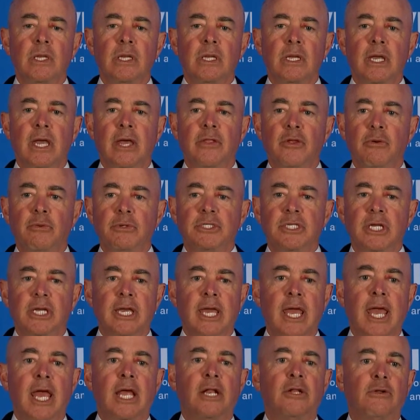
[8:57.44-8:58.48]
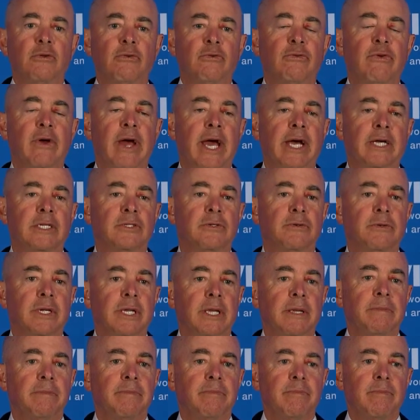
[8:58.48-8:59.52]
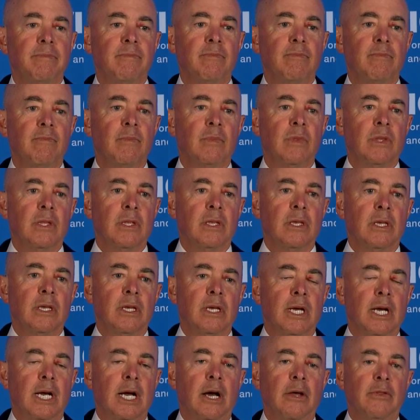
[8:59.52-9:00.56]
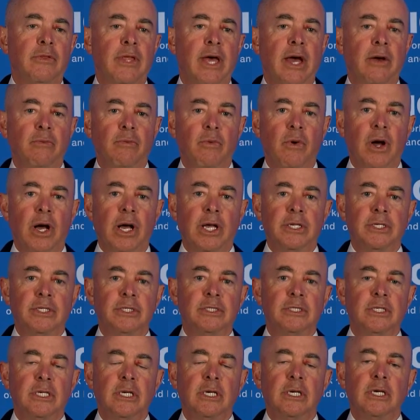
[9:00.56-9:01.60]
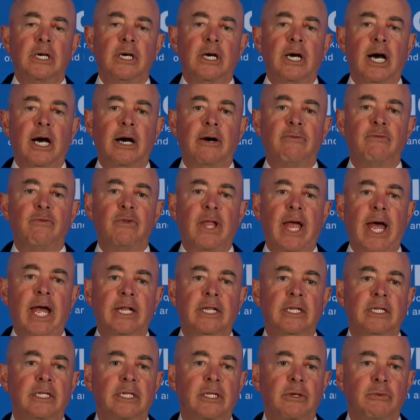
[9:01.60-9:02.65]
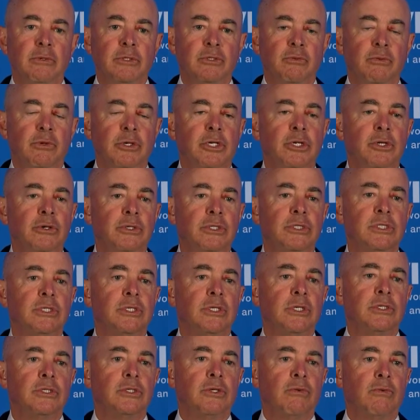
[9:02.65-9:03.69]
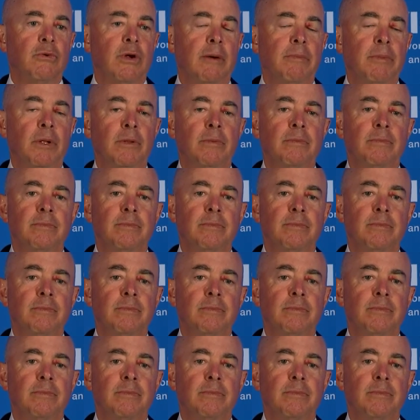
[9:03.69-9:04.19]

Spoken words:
And there was a candle factory that was flattened. It was reduced to rubble.